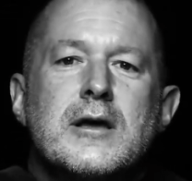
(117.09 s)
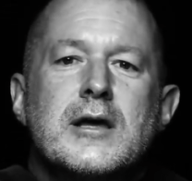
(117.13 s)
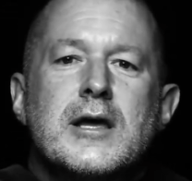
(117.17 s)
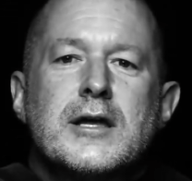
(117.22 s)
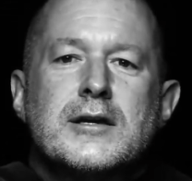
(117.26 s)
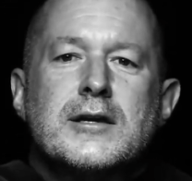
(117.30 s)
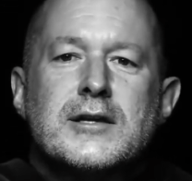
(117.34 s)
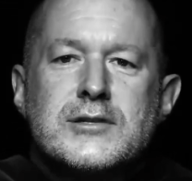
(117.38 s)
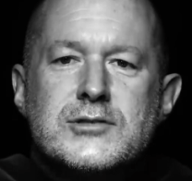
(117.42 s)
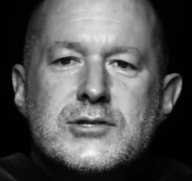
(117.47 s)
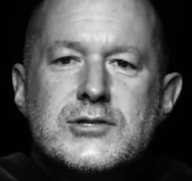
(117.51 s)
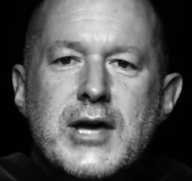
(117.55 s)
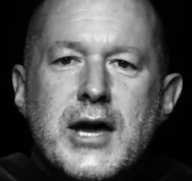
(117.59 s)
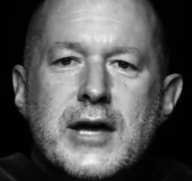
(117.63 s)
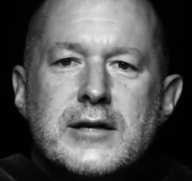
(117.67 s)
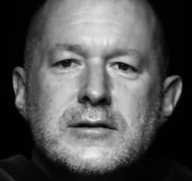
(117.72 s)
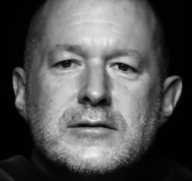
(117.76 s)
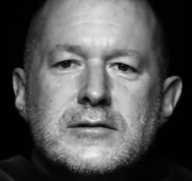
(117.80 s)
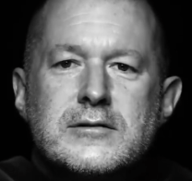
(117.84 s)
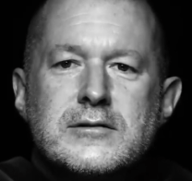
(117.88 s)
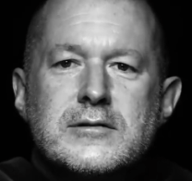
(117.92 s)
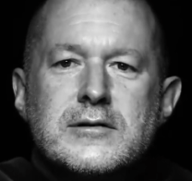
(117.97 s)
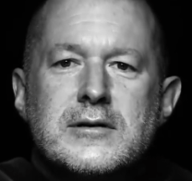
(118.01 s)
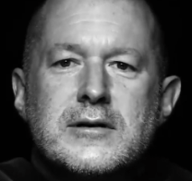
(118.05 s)
in a
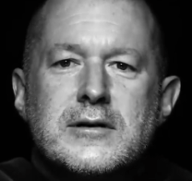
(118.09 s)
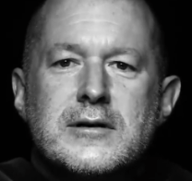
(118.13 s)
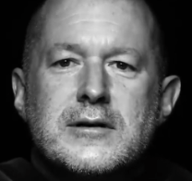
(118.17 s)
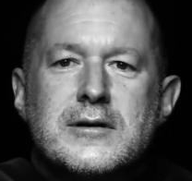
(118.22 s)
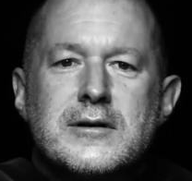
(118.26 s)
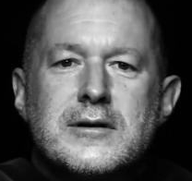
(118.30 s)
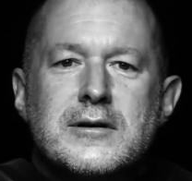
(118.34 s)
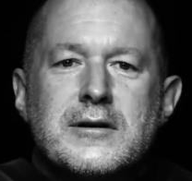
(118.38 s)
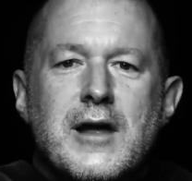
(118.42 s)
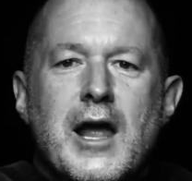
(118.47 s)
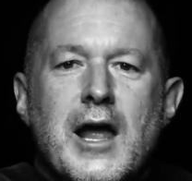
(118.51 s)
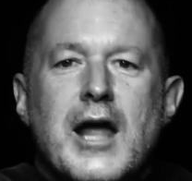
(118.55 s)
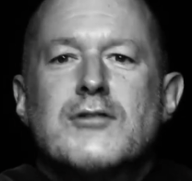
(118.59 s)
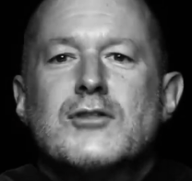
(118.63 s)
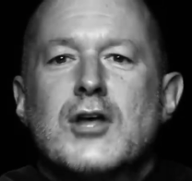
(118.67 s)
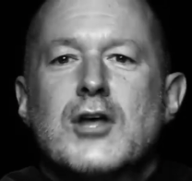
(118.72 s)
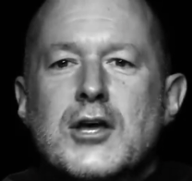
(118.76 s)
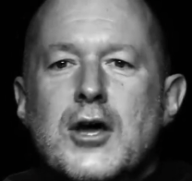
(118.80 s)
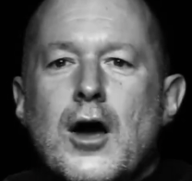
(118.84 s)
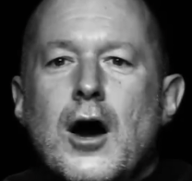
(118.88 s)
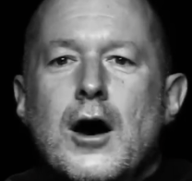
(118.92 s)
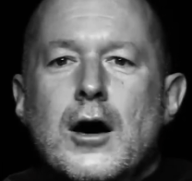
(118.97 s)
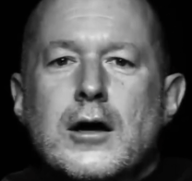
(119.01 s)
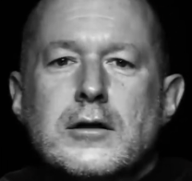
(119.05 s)
tent in the
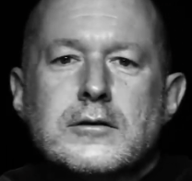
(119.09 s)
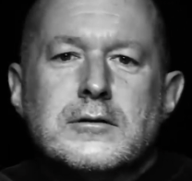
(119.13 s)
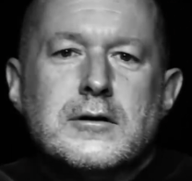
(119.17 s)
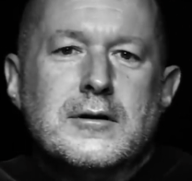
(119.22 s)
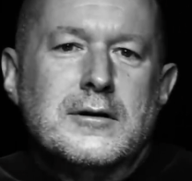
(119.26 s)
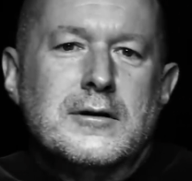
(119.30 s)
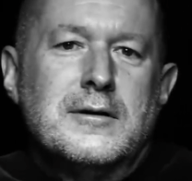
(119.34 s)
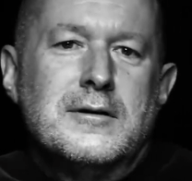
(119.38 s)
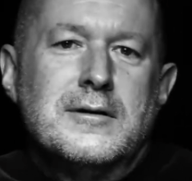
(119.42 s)
yard.